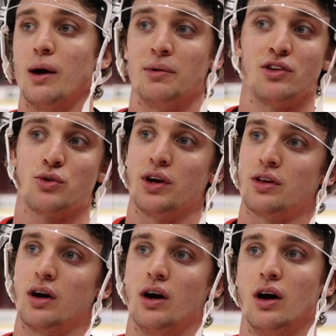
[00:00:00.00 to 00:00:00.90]
I mean, it's great.
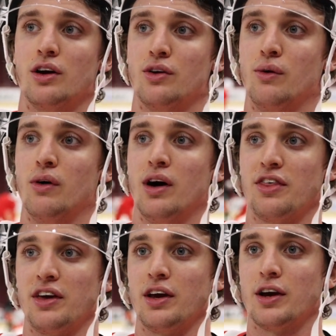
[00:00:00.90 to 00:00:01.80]
You know, I
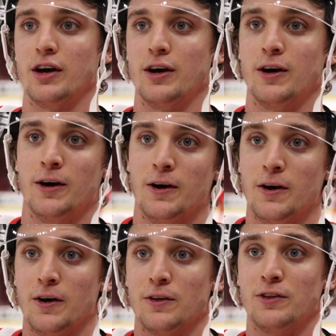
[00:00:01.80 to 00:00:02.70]
think
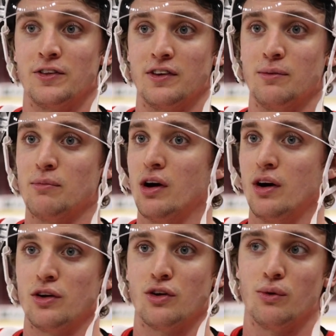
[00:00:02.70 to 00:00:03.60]
the team,
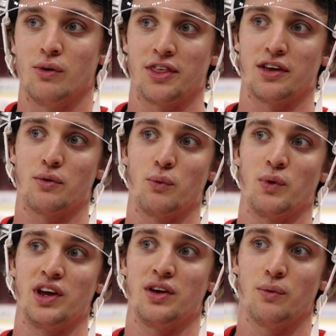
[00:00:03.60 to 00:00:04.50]
you know, I think
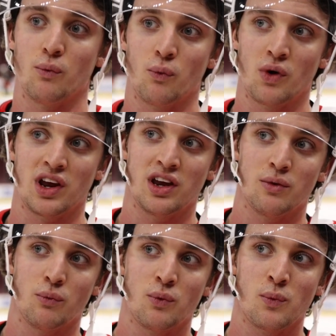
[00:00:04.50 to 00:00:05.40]
we
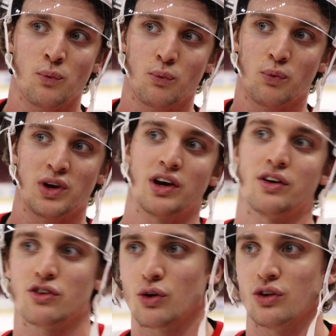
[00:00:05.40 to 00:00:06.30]

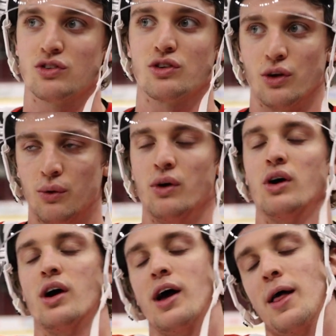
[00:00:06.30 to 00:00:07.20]
kind of started slow.
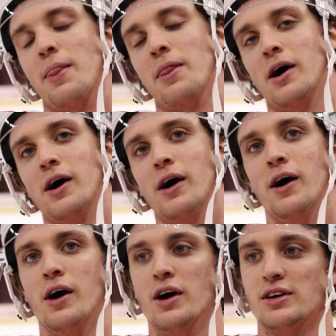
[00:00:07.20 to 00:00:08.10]
And
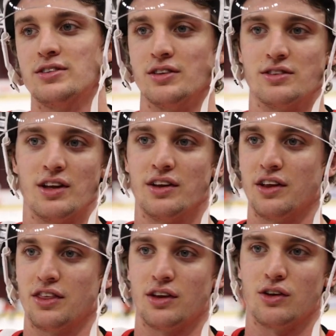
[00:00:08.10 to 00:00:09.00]
since then,
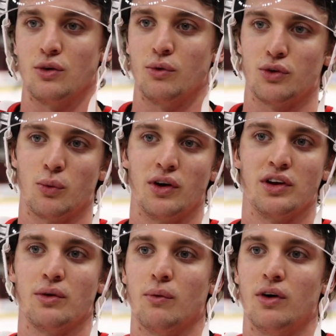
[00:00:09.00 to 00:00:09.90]
I think, you know, we're
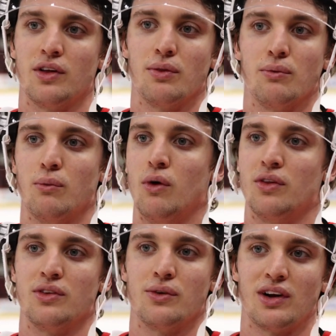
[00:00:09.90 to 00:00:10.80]

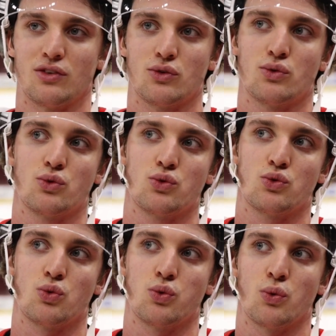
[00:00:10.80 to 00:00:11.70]
21-1 in the last
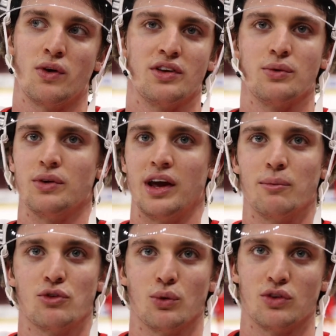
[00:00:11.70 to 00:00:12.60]
22
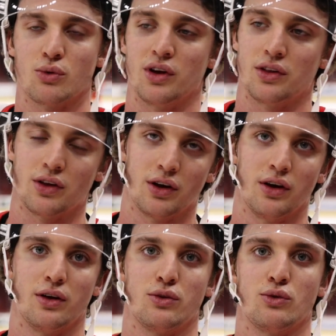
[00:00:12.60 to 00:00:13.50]
games. So it's great
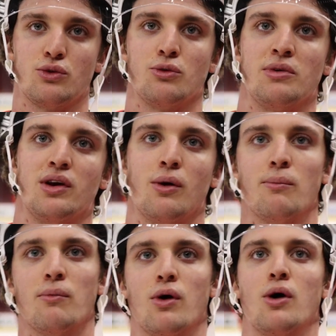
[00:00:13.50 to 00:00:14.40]
to be
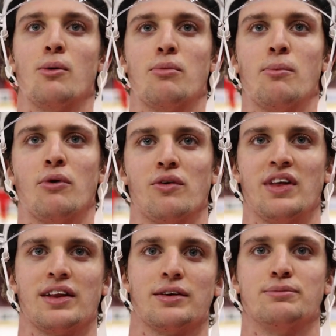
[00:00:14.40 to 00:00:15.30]
a part of that.